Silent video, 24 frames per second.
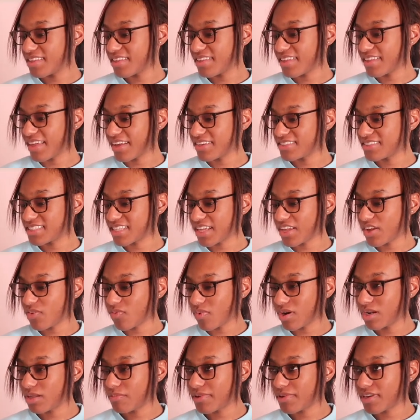yeah, you say you
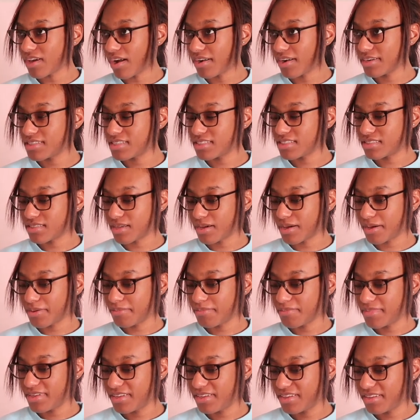want to be honest,
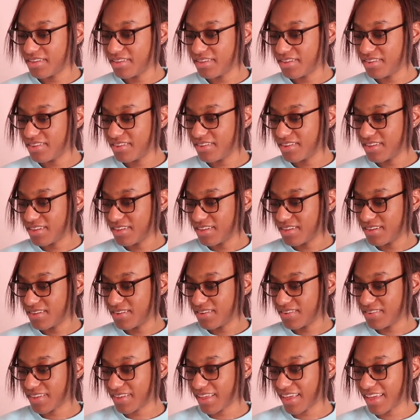um,
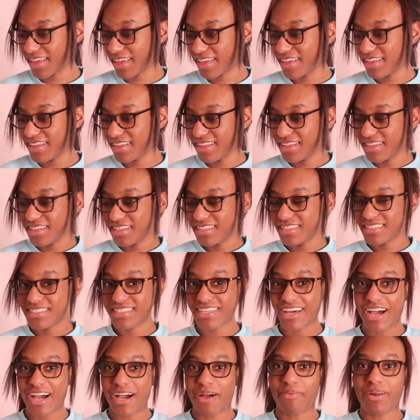okay.
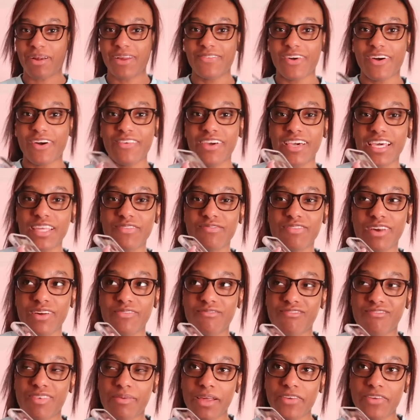So I'm gonna come with
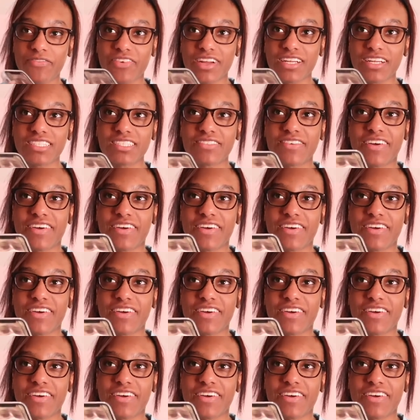my friends, so